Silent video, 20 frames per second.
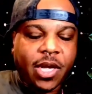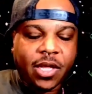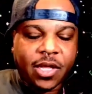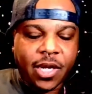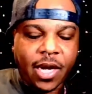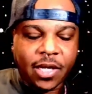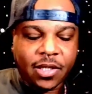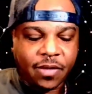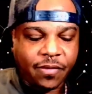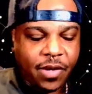to get
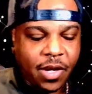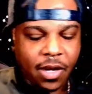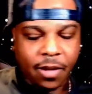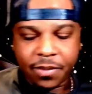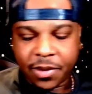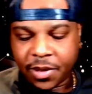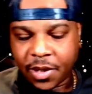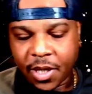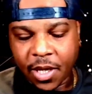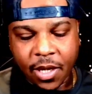their Ace of
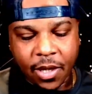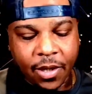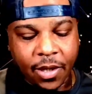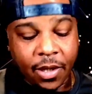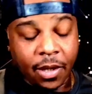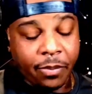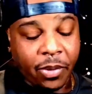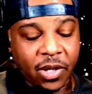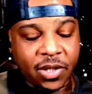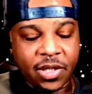Cups.
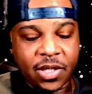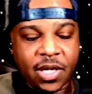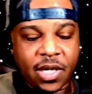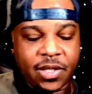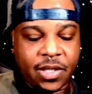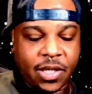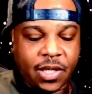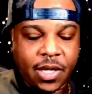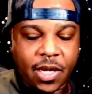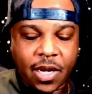Your person
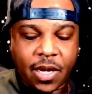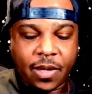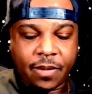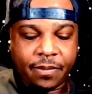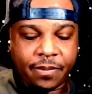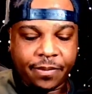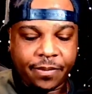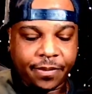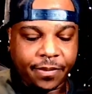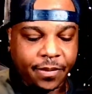doesn't
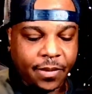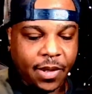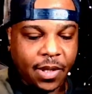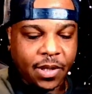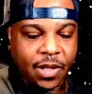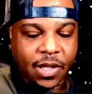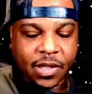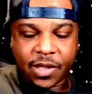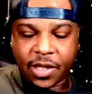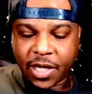
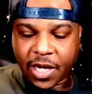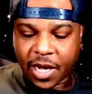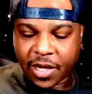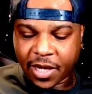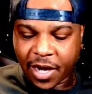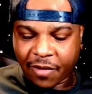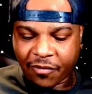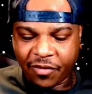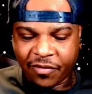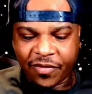look like
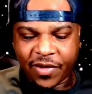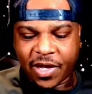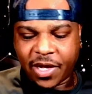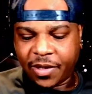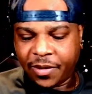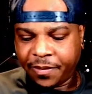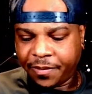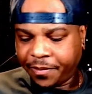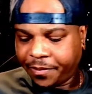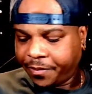they're having
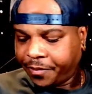fun.